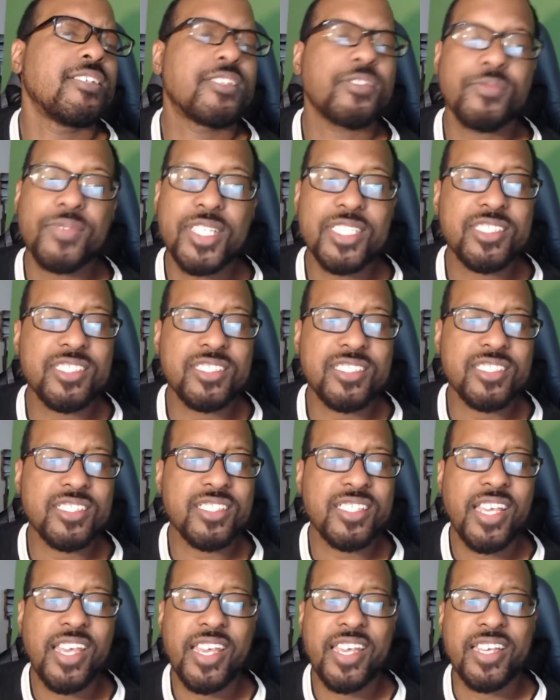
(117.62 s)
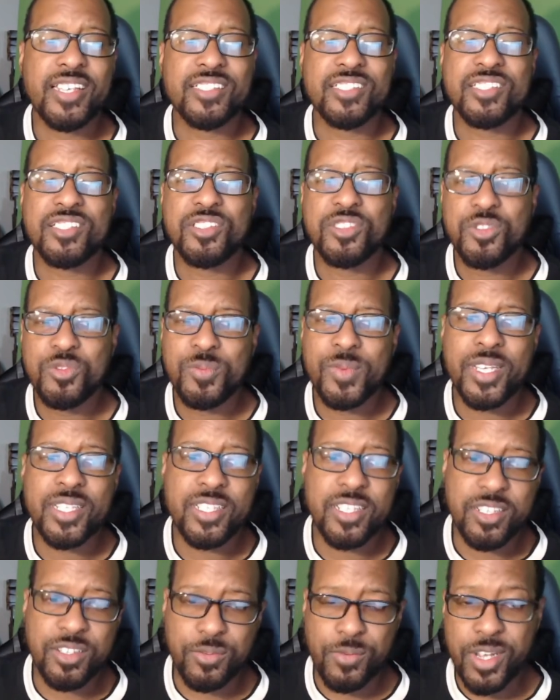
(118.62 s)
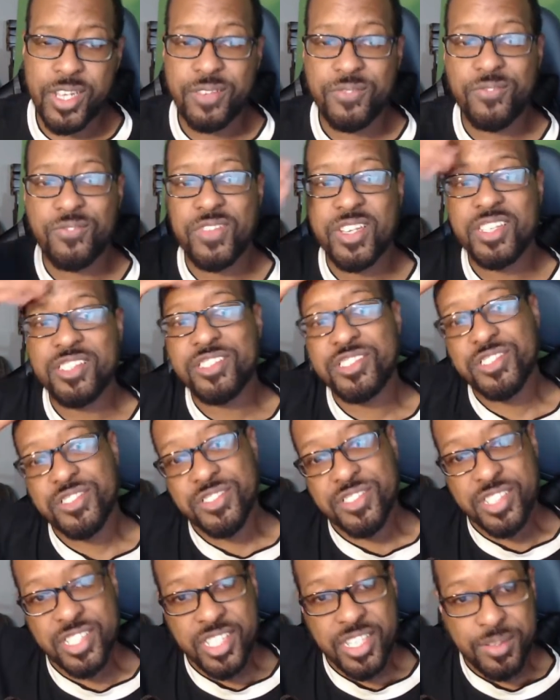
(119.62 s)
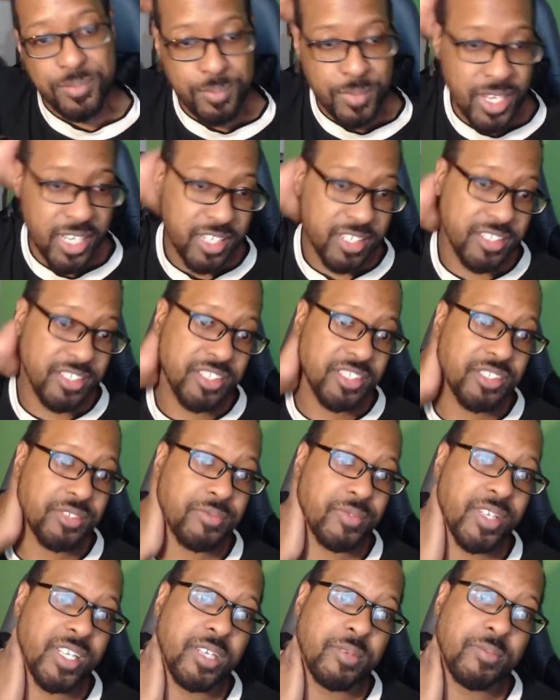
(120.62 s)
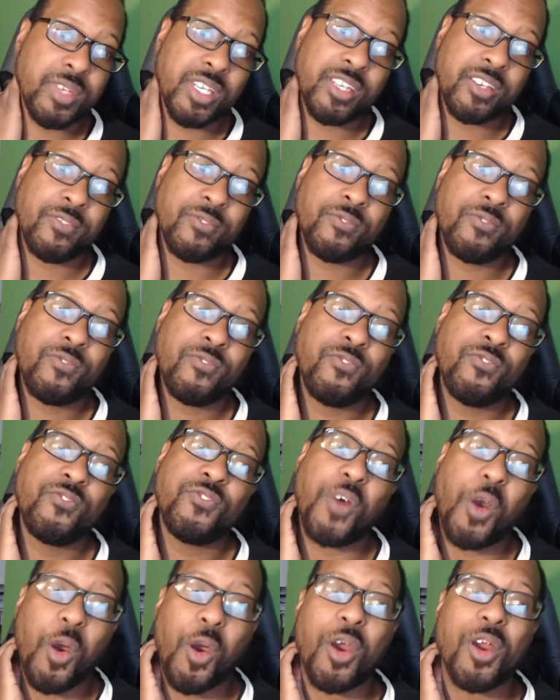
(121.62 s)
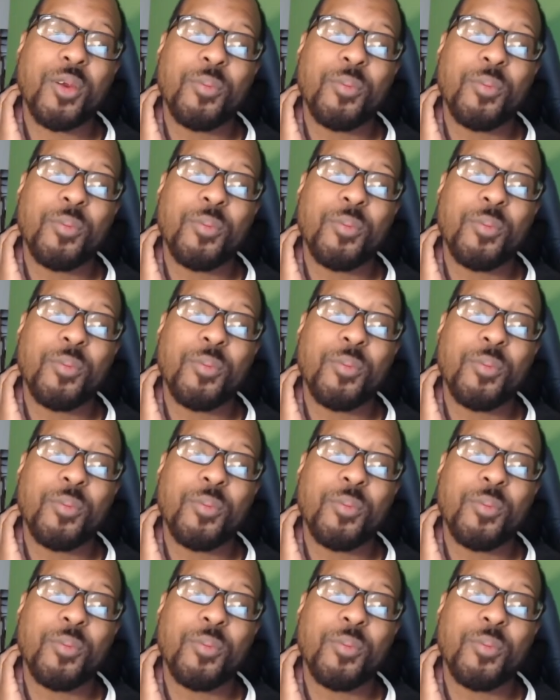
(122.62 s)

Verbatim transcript: Twitch just has too many great features that make streaming far